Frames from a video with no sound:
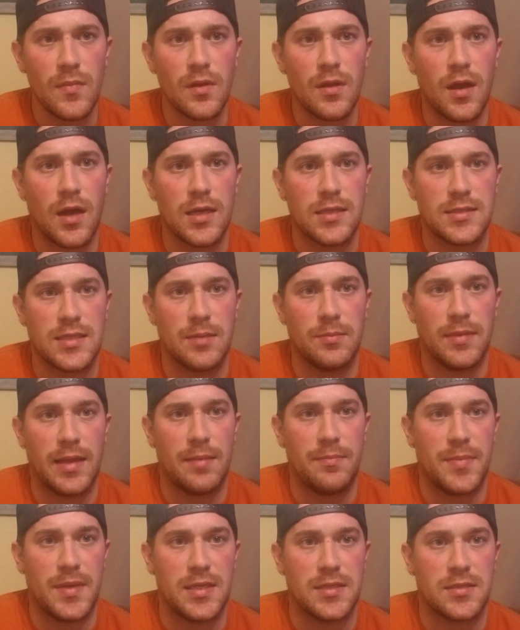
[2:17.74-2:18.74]
Tim
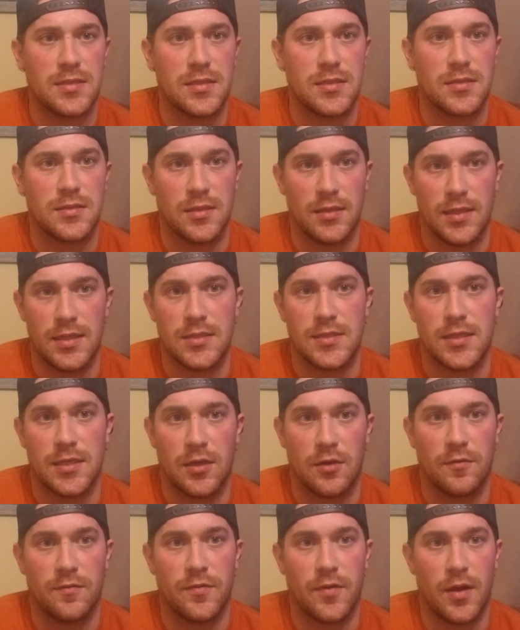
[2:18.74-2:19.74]
Lambesis, the lead
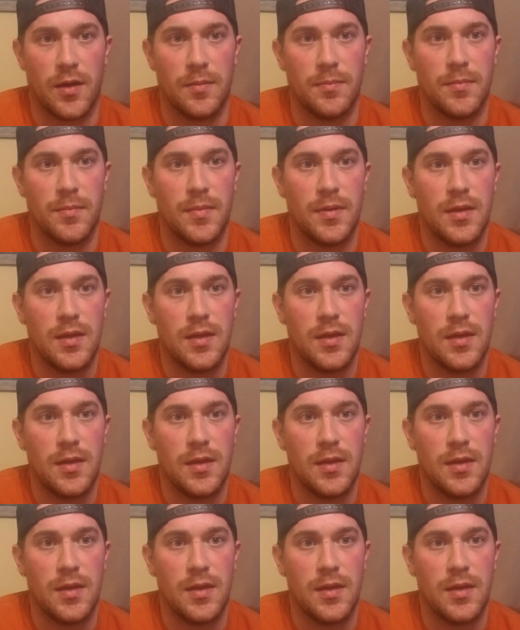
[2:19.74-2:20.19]
singer from